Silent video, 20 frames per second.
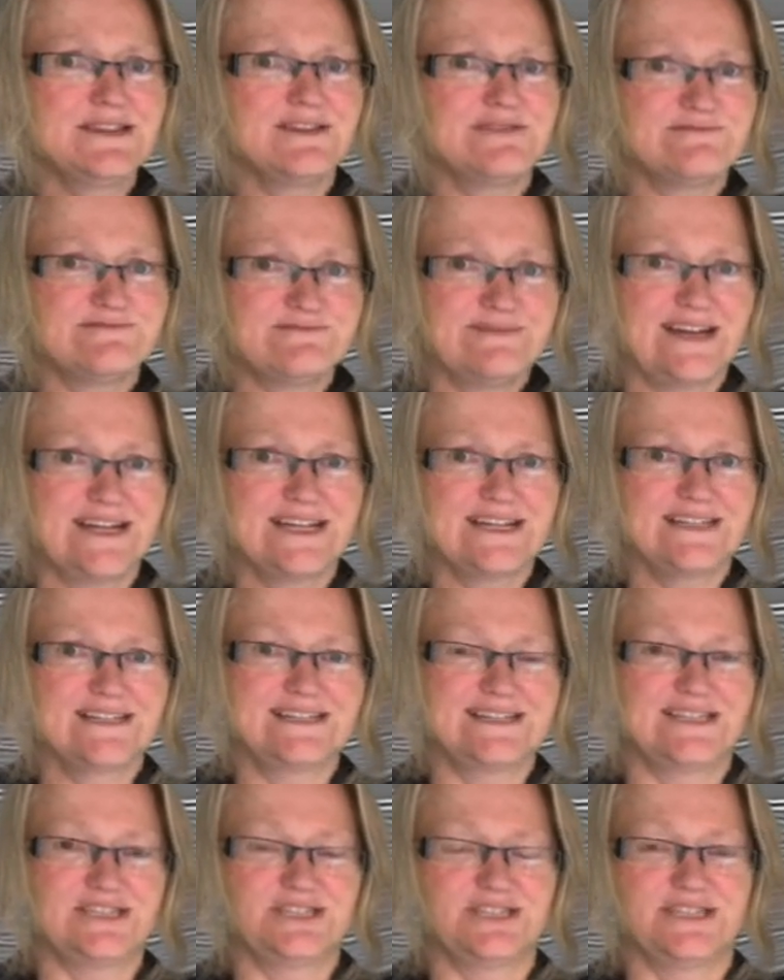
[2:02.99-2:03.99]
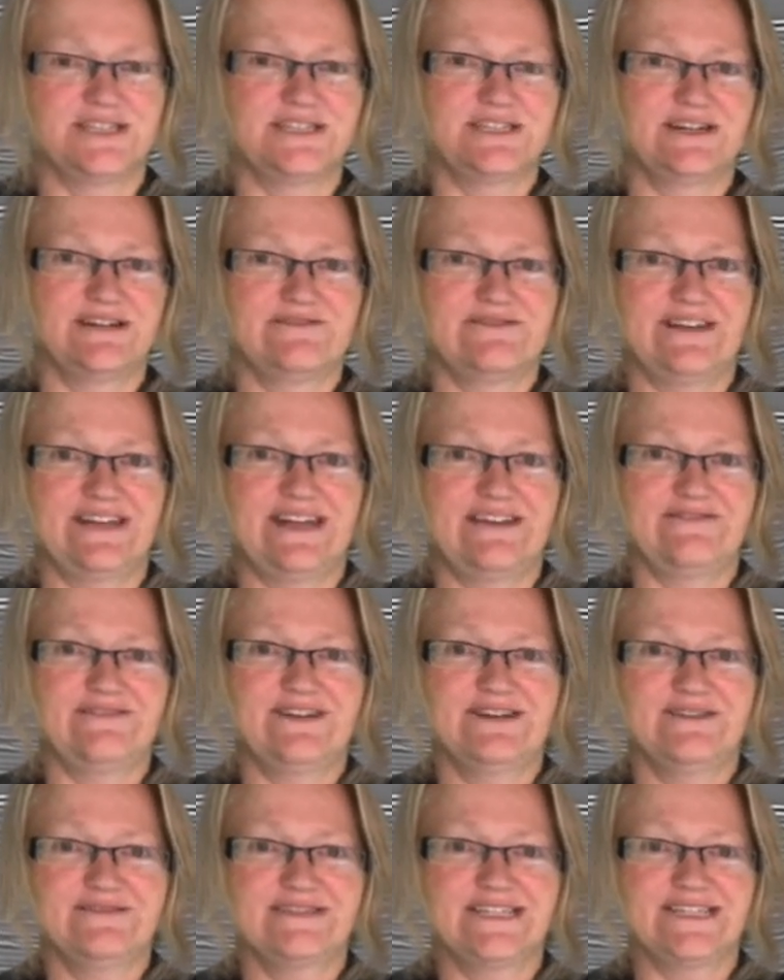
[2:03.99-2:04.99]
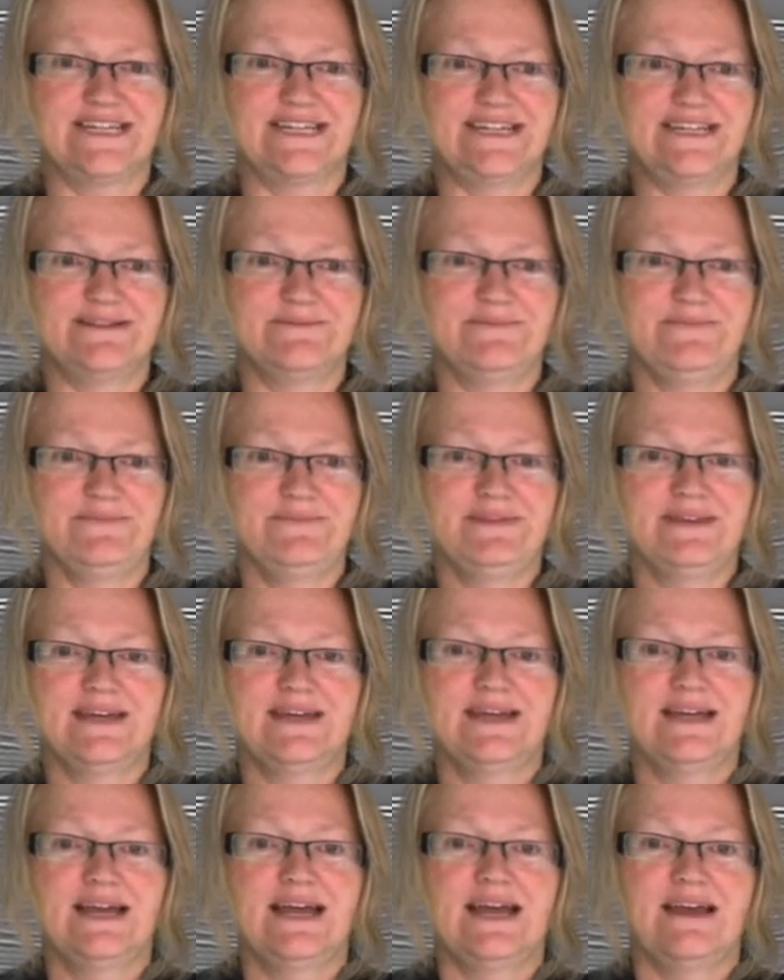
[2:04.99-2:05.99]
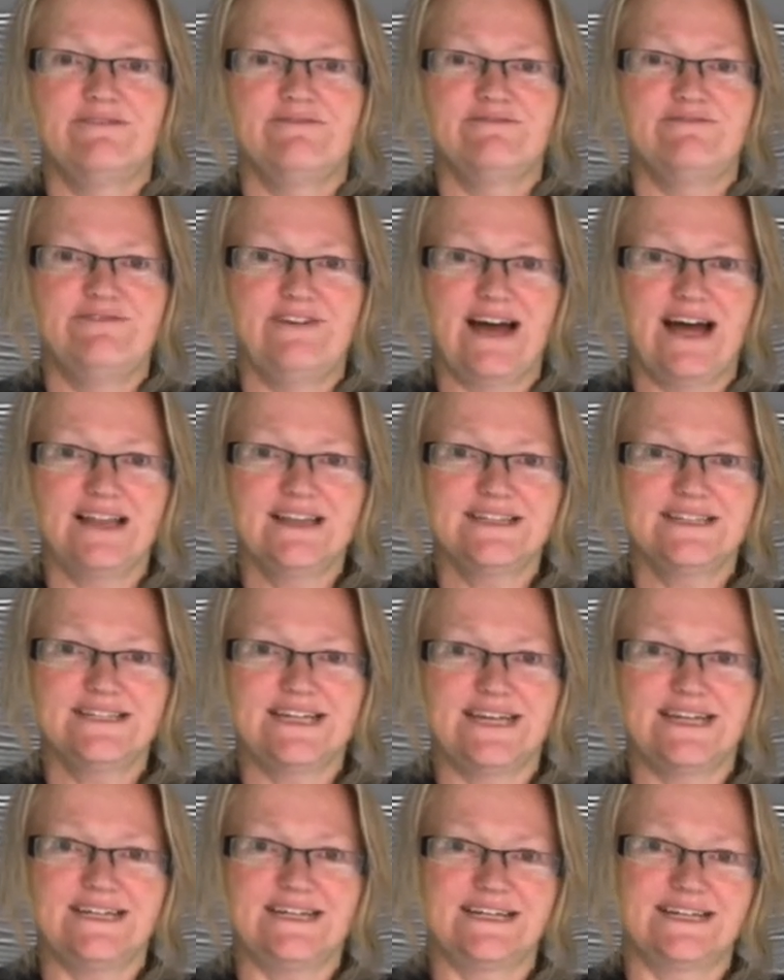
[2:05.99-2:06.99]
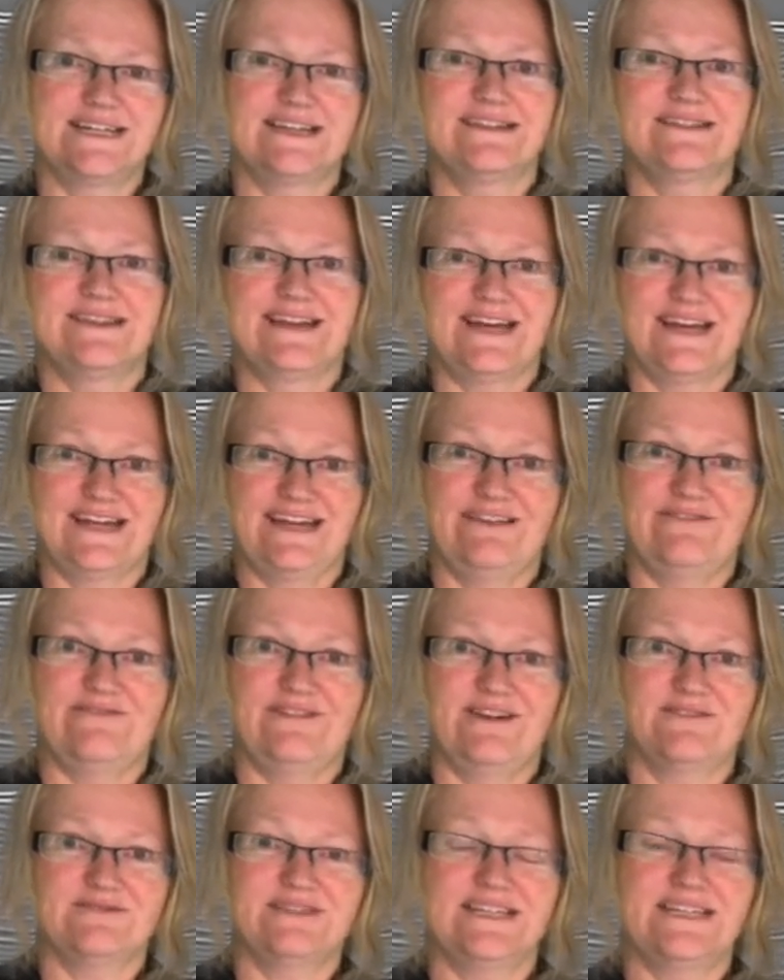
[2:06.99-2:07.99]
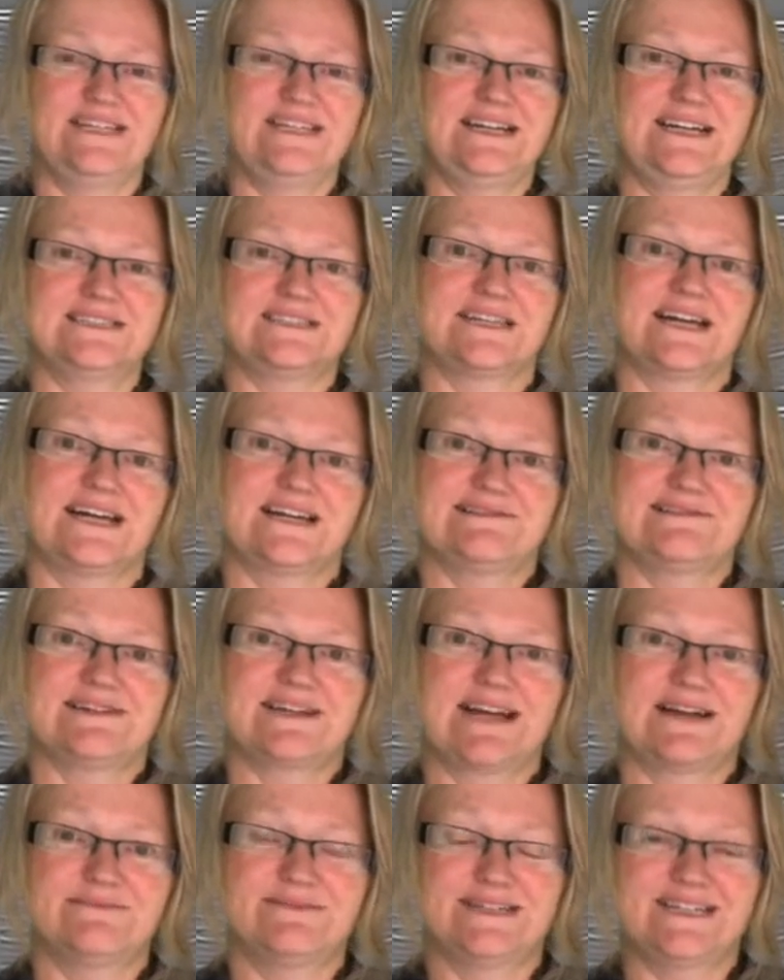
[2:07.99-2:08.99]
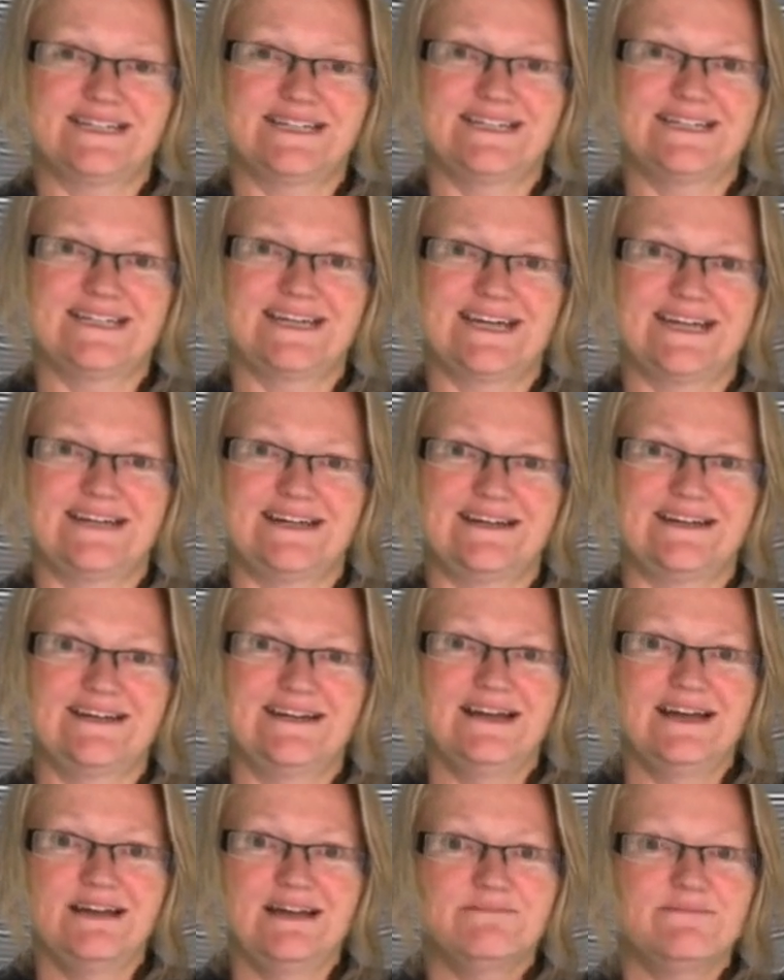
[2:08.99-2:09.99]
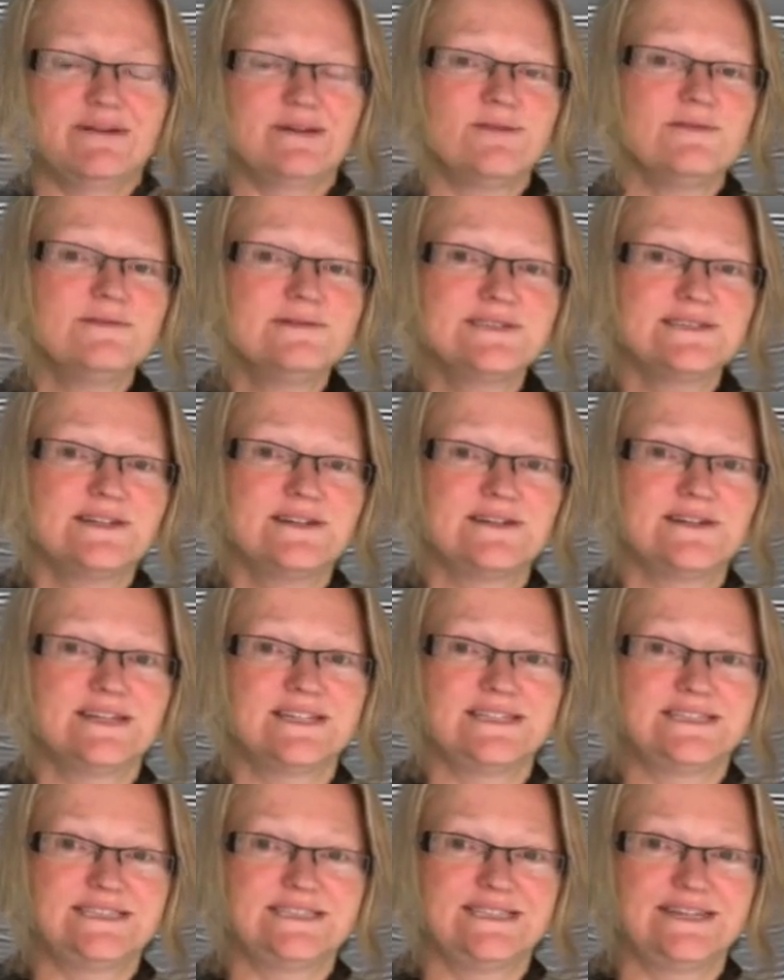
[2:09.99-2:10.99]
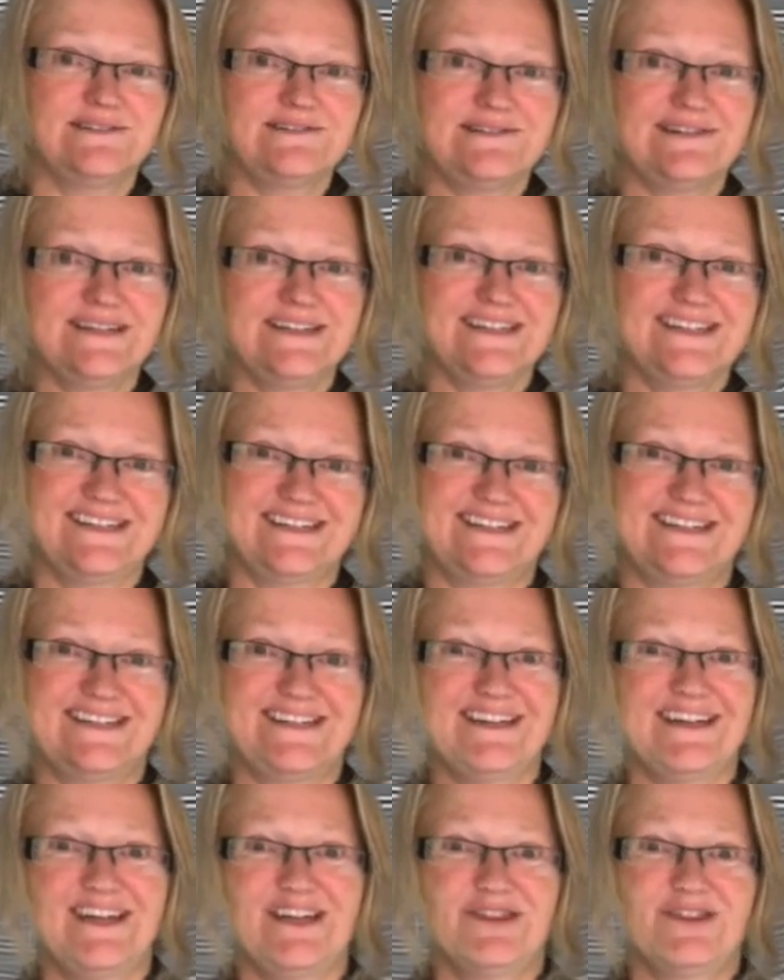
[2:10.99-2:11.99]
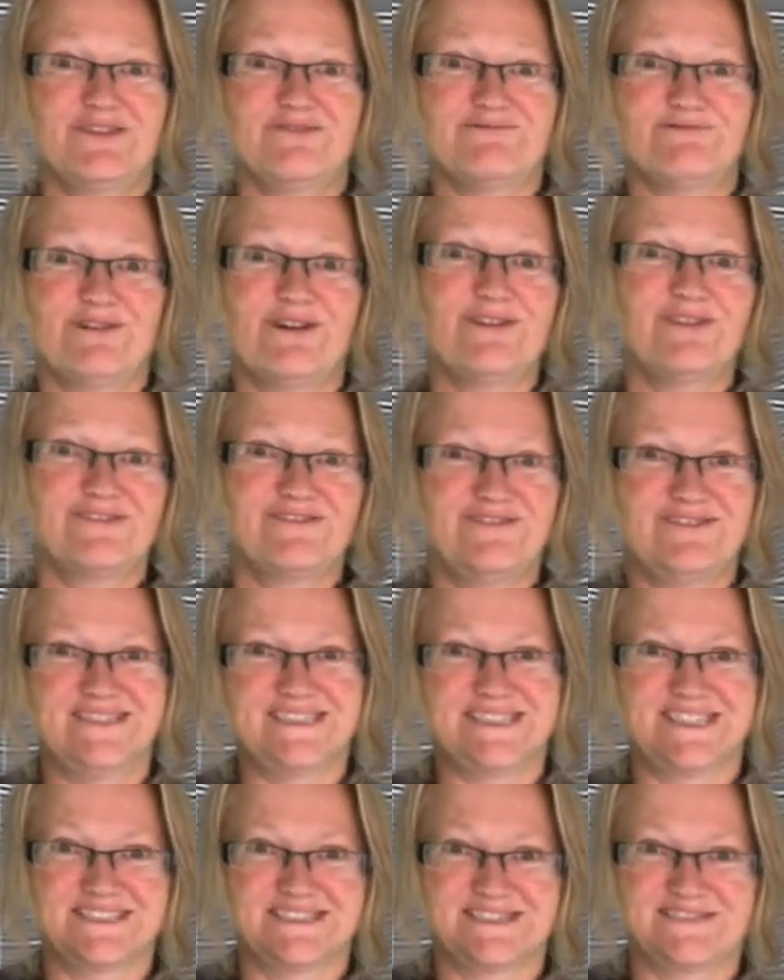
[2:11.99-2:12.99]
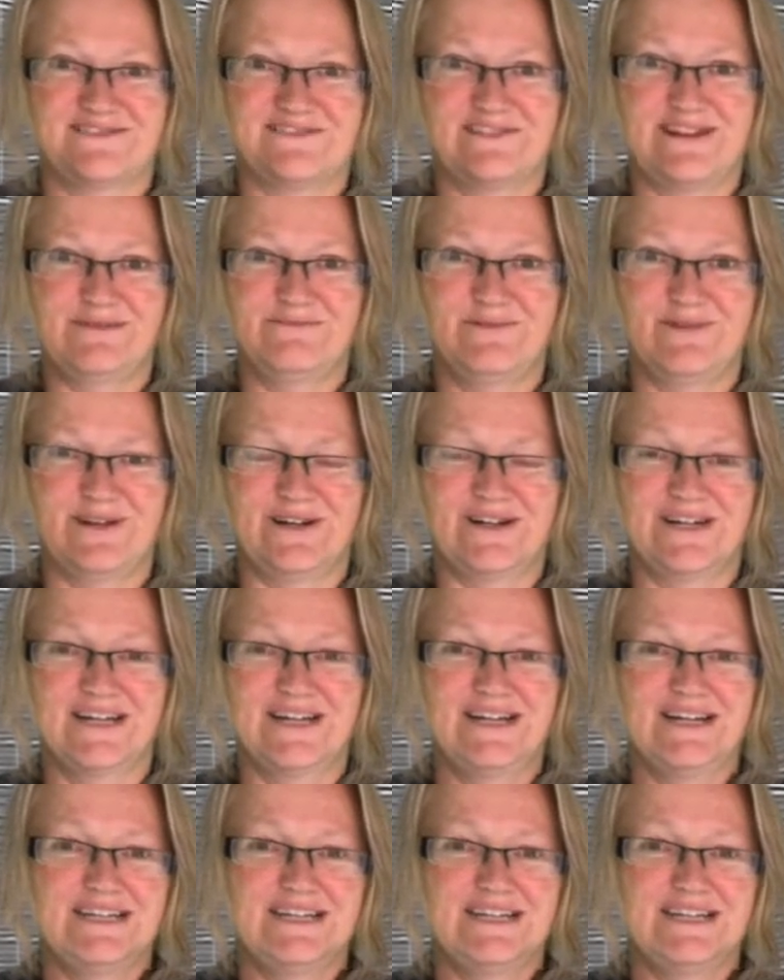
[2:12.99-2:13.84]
the recognition of an FLT, validating that FLT as a hydrocarbon indicator, but also considering it in the rock physics framework.